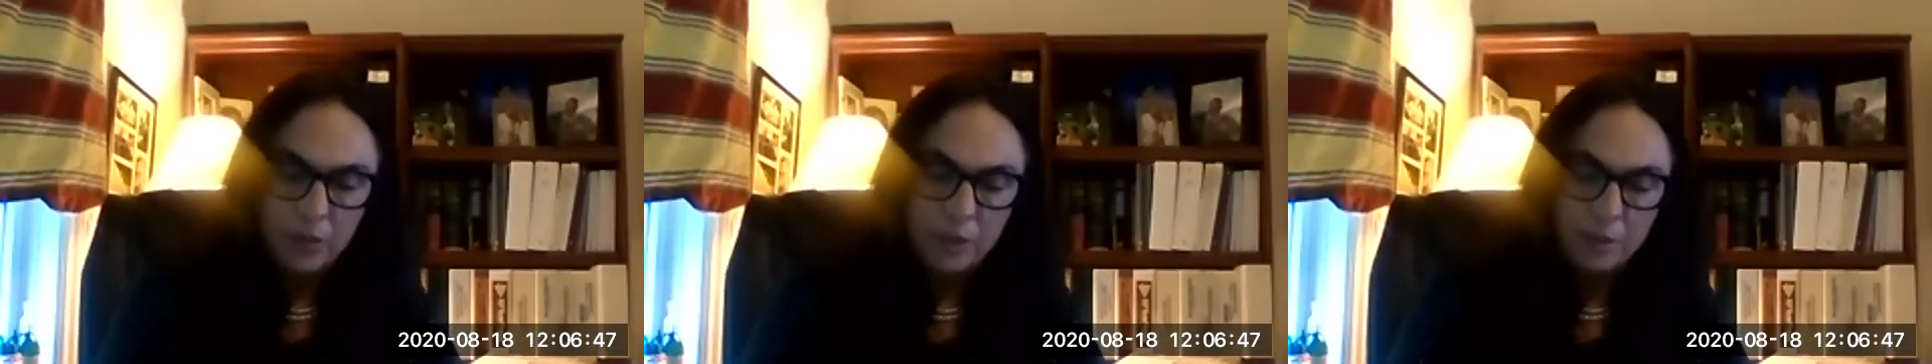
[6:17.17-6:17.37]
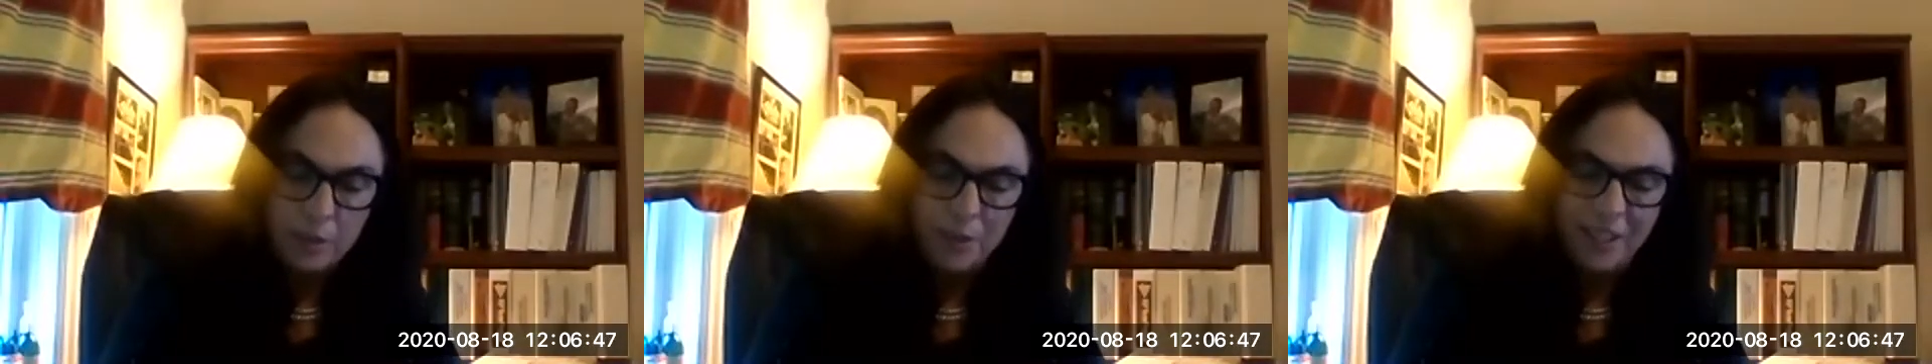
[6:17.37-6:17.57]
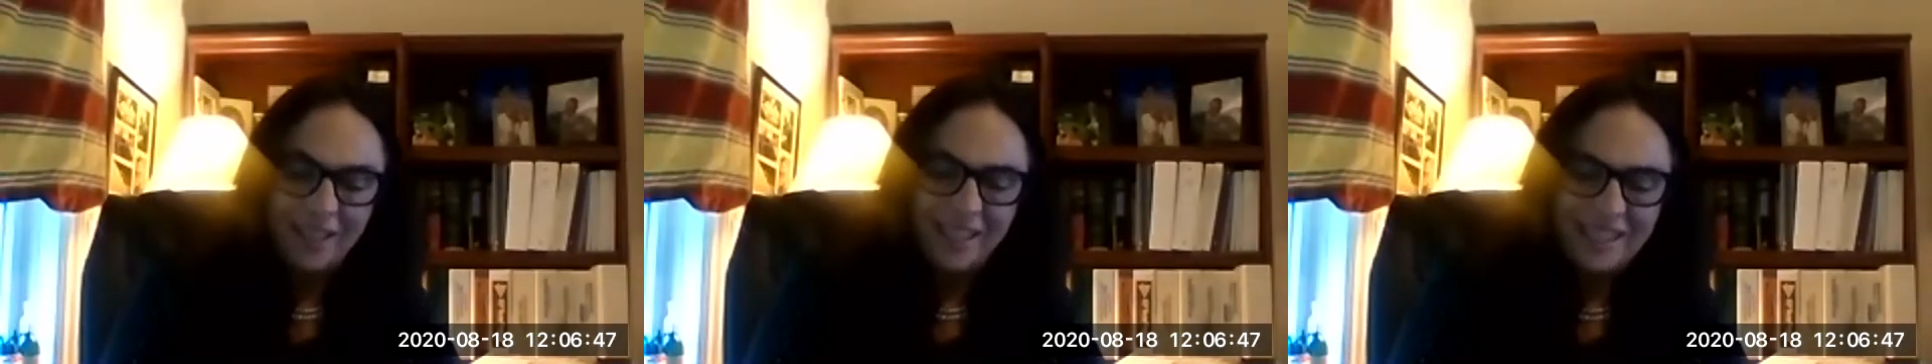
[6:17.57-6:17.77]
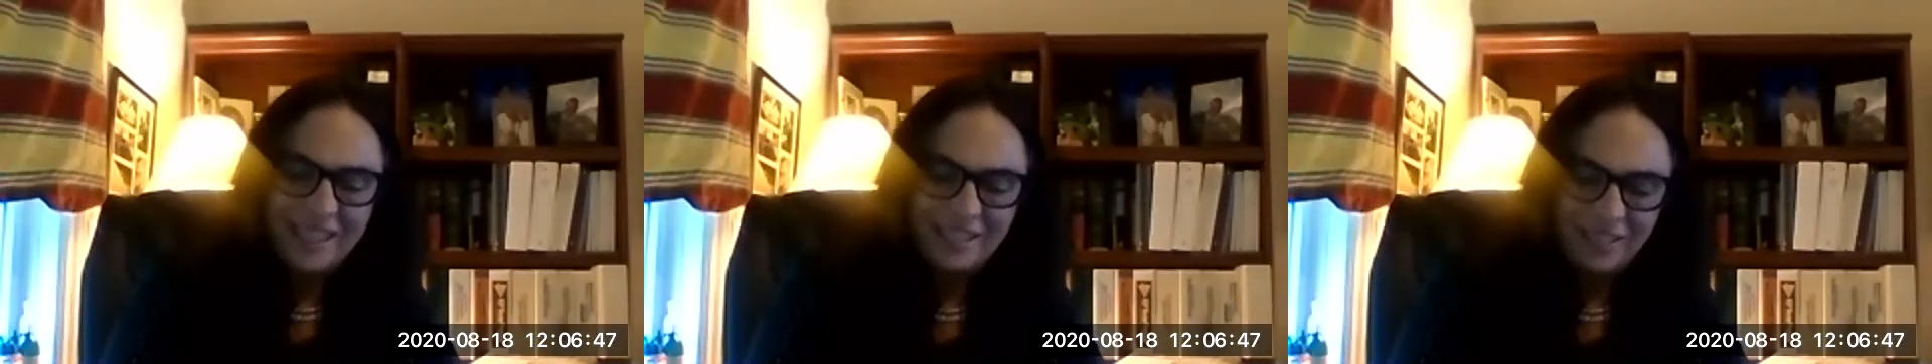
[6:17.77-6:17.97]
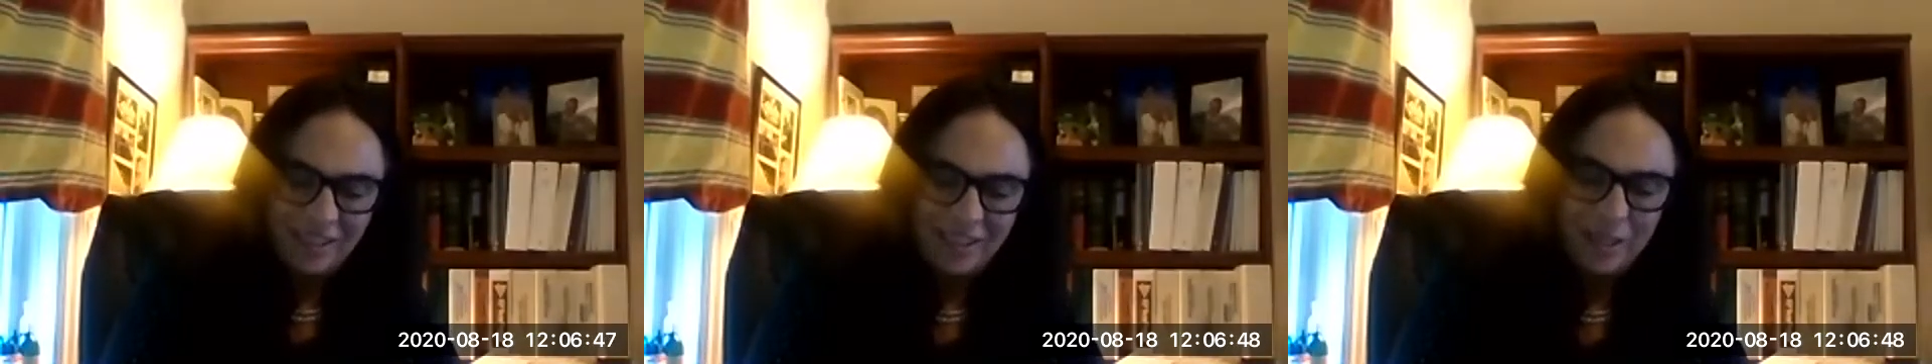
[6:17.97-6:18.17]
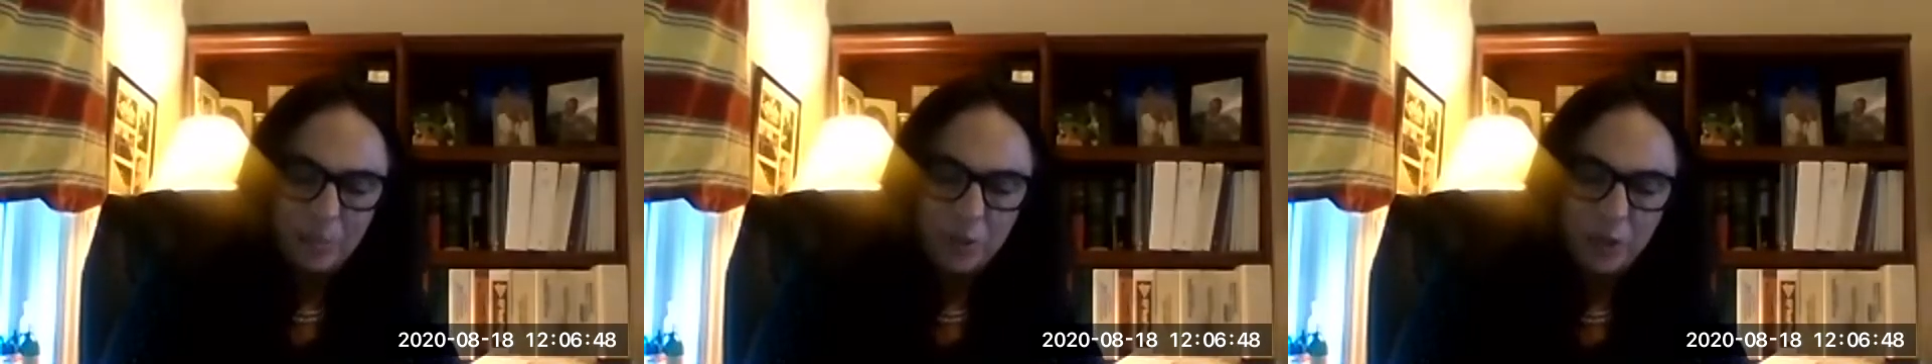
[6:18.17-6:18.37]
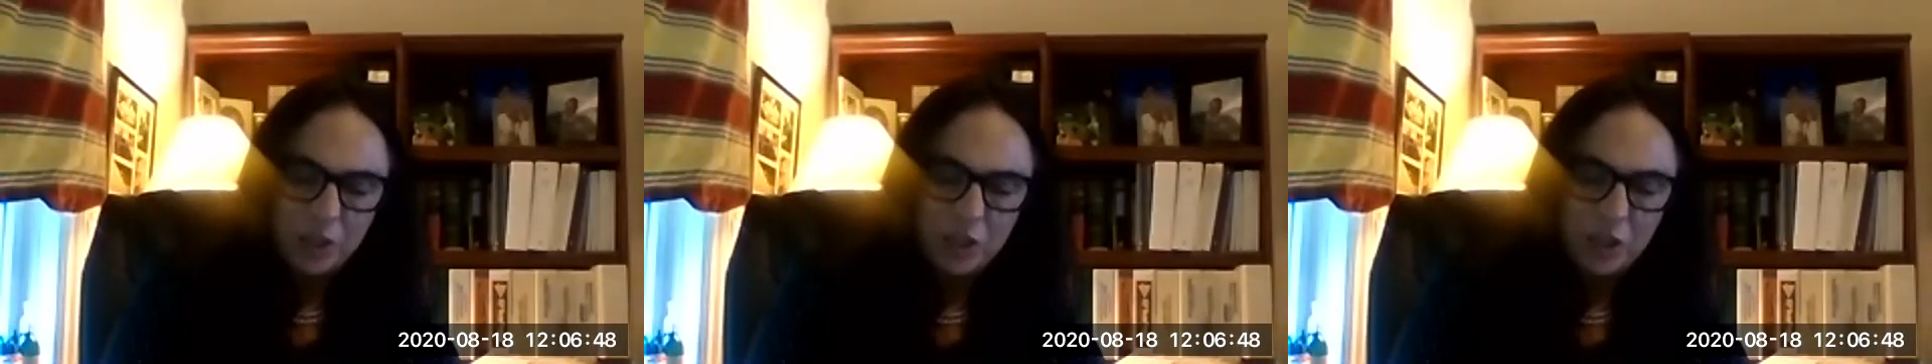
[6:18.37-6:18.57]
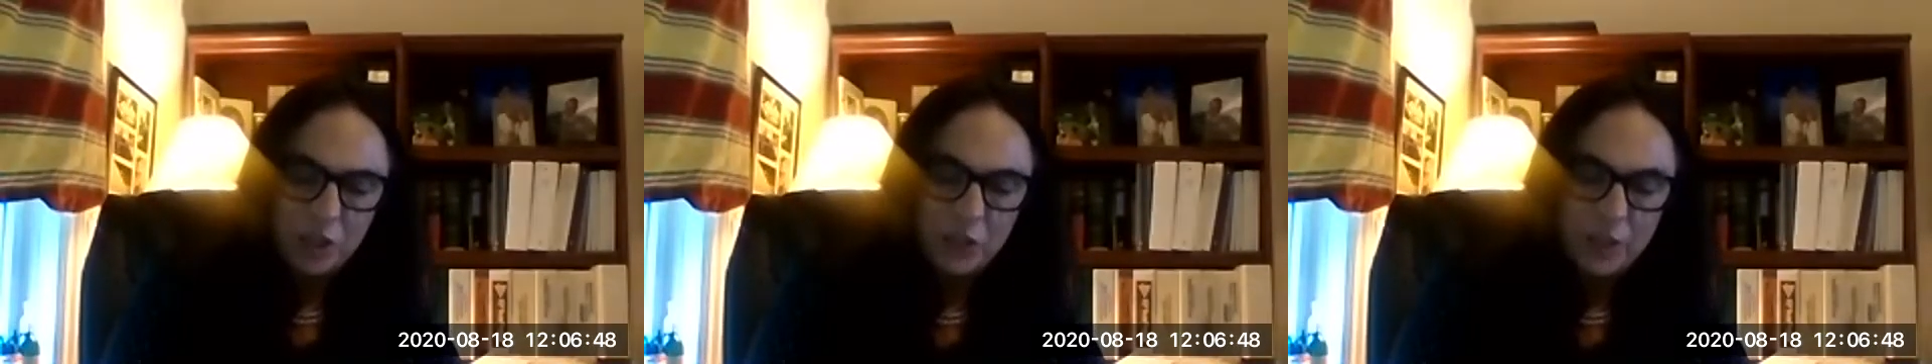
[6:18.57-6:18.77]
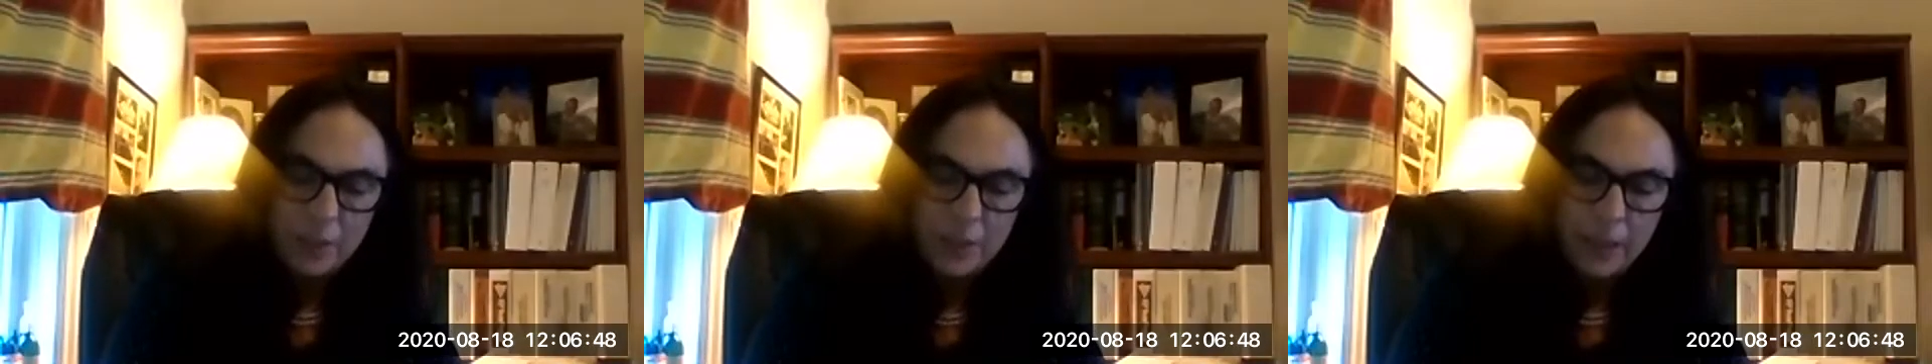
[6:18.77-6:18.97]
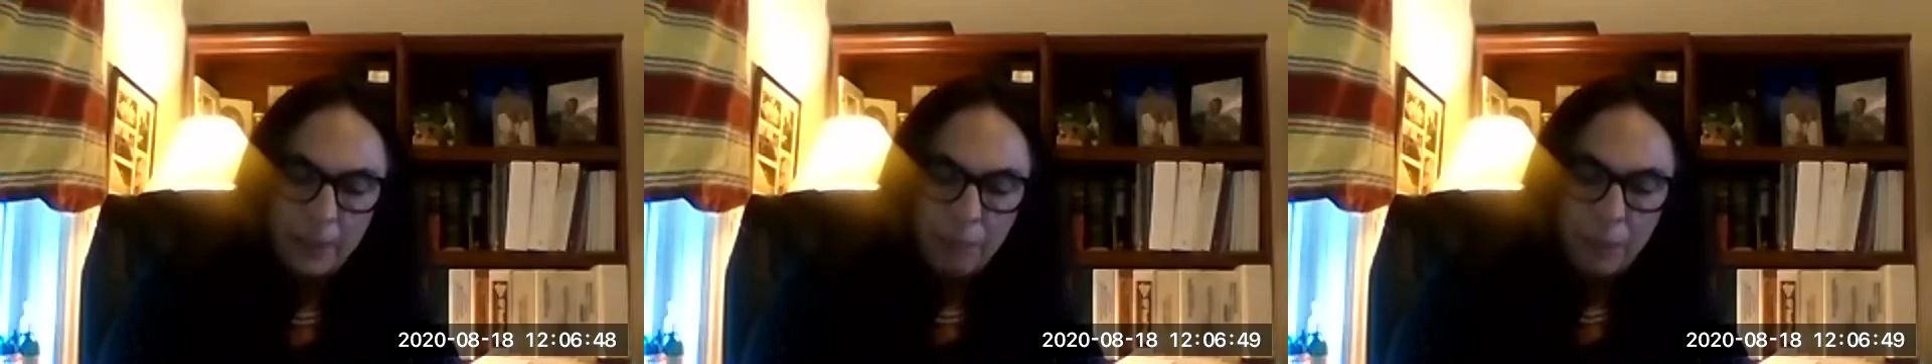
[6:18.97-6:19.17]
disabilities or typical students,